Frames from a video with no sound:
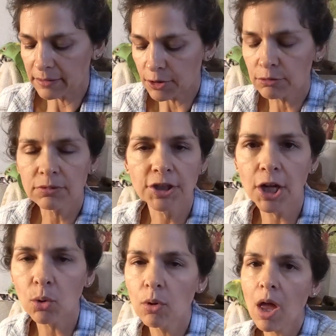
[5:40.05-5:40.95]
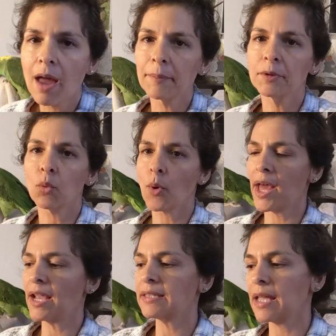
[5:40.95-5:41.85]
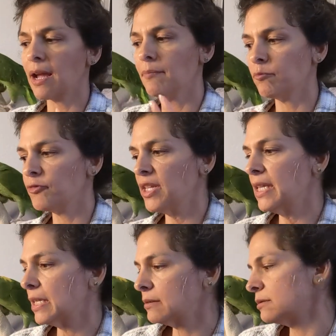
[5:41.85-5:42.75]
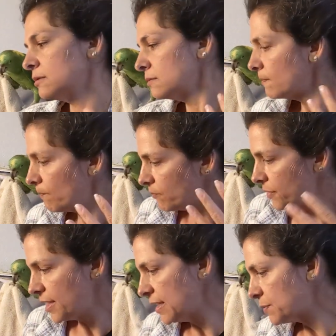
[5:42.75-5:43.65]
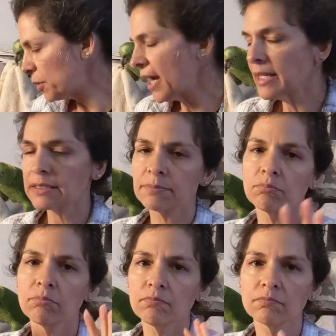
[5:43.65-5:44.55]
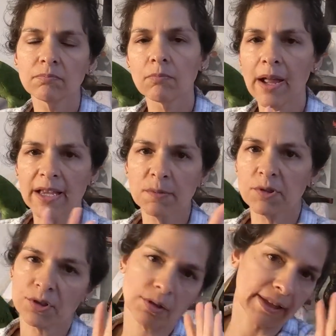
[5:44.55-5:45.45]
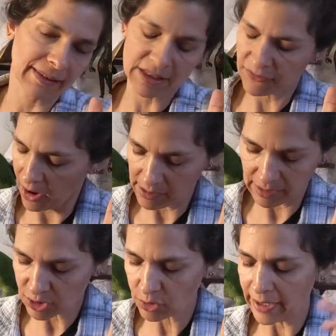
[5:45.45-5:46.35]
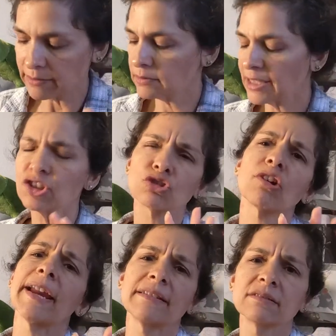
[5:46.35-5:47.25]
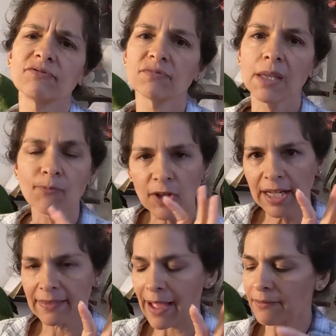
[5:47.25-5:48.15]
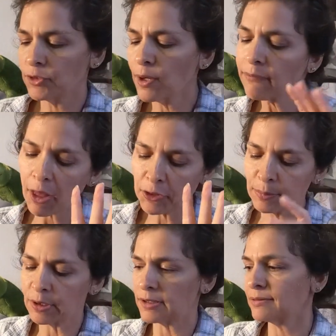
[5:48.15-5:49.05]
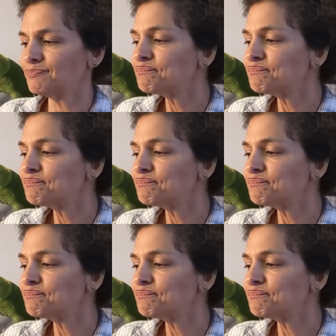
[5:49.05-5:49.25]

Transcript: They're, I mean, when I say I'm feeding these brands, my experts are like, that's fine. That's great. That's great. Keep feeding that. You have healthy birds.